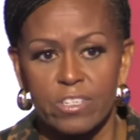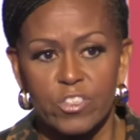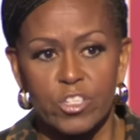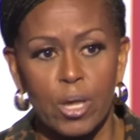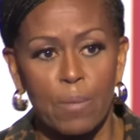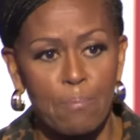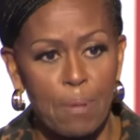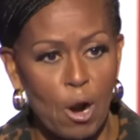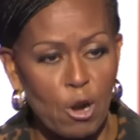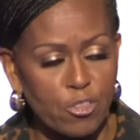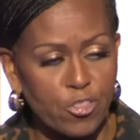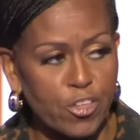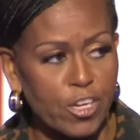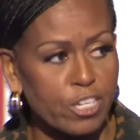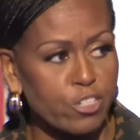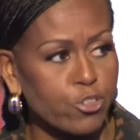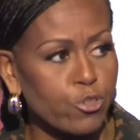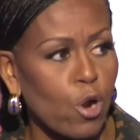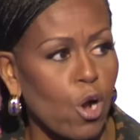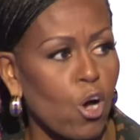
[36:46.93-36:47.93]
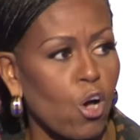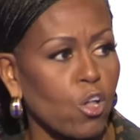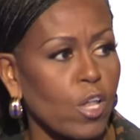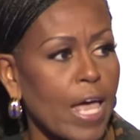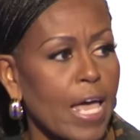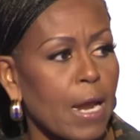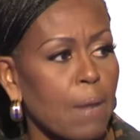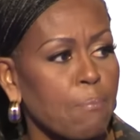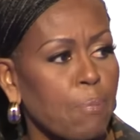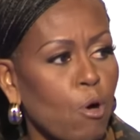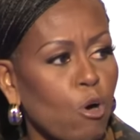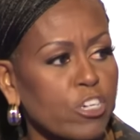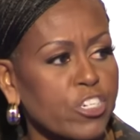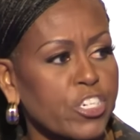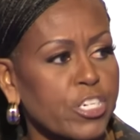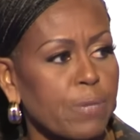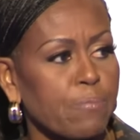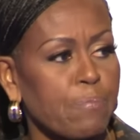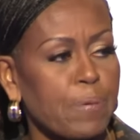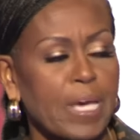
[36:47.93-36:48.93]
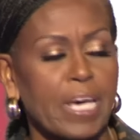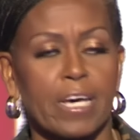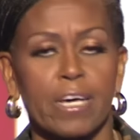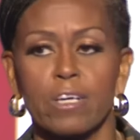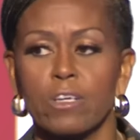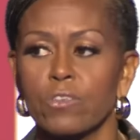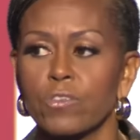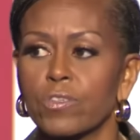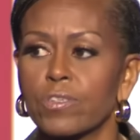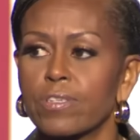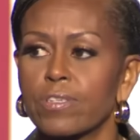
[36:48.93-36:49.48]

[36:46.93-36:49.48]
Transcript: to birth control and abortion pills.